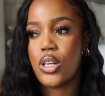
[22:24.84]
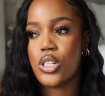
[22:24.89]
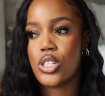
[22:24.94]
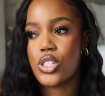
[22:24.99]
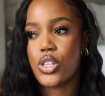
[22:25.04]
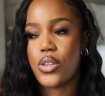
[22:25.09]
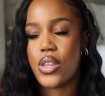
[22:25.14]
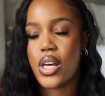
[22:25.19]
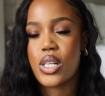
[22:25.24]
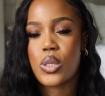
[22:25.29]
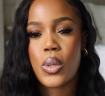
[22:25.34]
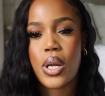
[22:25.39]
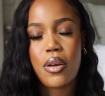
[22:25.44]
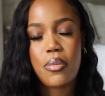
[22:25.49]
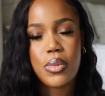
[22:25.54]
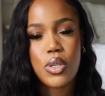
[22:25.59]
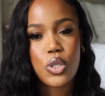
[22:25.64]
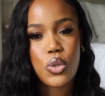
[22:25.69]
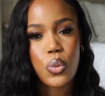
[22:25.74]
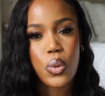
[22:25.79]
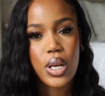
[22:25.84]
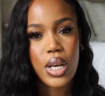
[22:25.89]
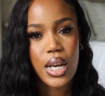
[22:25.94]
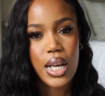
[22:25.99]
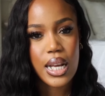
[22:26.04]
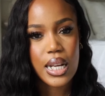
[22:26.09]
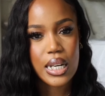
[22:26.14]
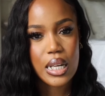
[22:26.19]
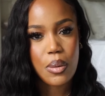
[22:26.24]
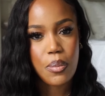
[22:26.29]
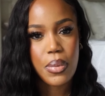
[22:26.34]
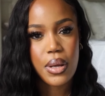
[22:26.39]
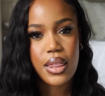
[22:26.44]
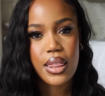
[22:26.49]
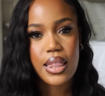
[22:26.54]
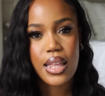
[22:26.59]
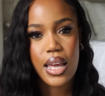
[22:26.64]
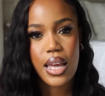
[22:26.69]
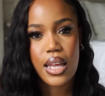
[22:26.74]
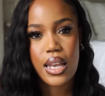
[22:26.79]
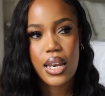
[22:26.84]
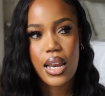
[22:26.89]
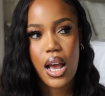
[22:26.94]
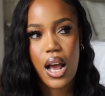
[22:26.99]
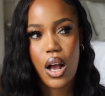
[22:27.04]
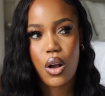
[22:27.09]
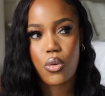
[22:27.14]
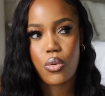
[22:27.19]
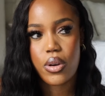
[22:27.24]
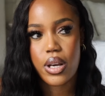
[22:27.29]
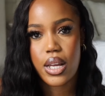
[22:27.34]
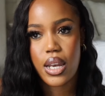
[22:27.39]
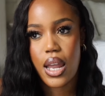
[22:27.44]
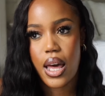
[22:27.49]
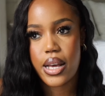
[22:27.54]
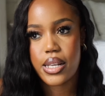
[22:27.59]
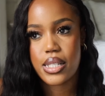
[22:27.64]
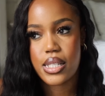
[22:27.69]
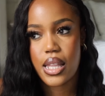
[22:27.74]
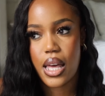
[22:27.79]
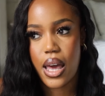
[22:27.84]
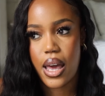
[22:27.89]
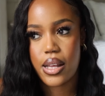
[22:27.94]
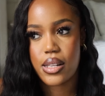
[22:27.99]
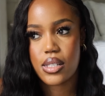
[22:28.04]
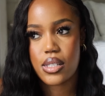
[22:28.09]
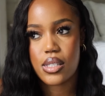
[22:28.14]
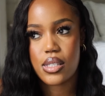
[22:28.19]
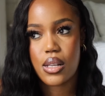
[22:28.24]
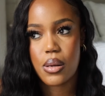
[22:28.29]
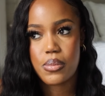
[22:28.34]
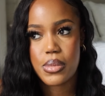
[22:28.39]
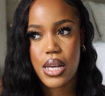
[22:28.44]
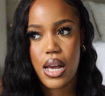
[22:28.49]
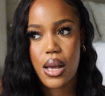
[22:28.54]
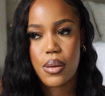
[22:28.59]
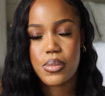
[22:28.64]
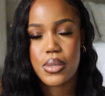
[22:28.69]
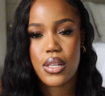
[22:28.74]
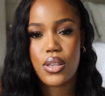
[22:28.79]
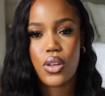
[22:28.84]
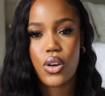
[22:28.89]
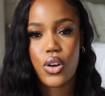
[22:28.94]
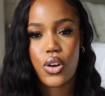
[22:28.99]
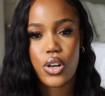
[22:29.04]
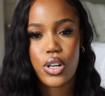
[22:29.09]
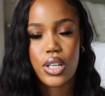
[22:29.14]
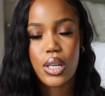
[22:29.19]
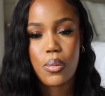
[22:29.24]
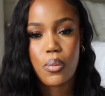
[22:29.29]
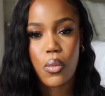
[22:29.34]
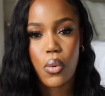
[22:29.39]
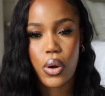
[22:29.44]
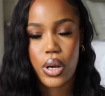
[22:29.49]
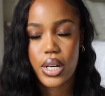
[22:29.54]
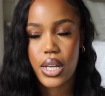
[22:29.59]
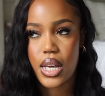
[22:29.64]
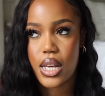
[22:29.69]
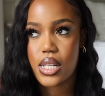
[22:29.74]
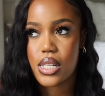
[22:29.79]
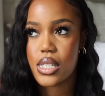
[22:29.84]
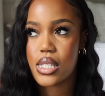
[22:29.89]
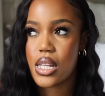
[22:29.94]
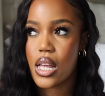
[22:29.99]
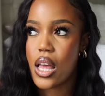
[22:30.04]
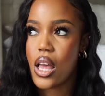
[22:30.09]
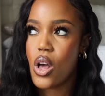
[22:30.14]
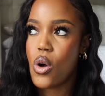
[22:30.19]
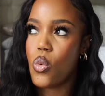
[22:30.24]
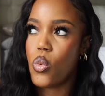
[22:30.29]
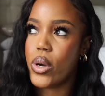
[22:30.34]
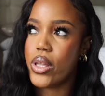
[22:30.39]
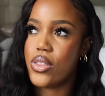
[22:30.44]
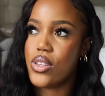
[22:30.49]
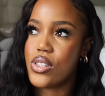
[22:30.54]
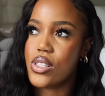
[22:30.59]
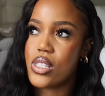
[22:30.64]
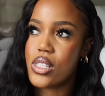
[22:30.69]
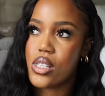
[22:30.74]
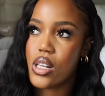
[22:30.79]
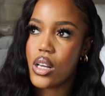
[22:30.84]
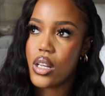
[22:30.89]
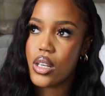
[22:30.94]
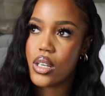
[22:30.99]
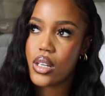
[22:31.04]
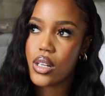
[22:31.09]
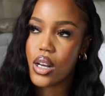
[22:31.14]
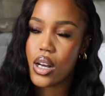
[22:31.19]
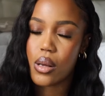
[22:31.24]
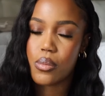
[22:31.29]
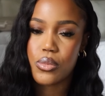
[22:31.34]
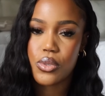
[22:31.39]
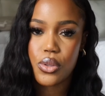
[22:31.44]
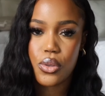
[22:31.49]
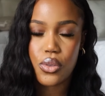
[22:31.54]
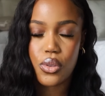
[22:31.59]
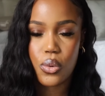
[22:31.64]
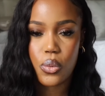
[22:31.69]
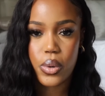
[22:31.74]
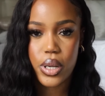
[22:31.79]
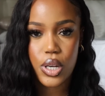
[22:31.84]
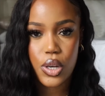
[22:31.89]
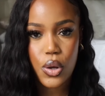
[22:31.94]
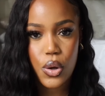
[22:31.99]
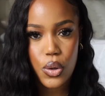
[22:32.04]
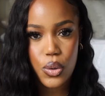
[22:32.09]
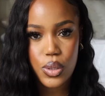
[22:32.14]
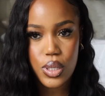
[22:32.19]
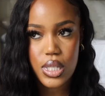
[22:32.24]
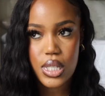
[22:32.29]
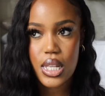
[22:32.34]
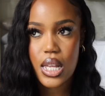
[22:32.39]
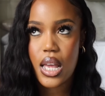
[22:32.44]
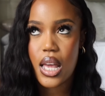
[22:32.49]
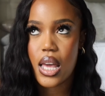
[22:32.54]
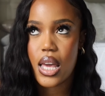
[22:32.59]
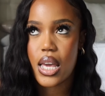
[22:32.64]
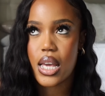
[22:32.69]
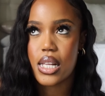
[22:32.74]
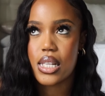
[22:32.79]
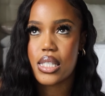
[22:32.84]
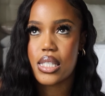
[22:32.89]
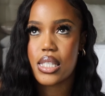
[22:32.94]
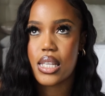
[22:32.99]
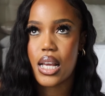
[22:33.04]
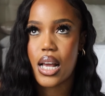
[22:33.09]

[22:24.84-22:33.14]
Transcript: So that's what I've been doing lately. But then I realized that sometimes in the early mornings when the sun comes through the windows, it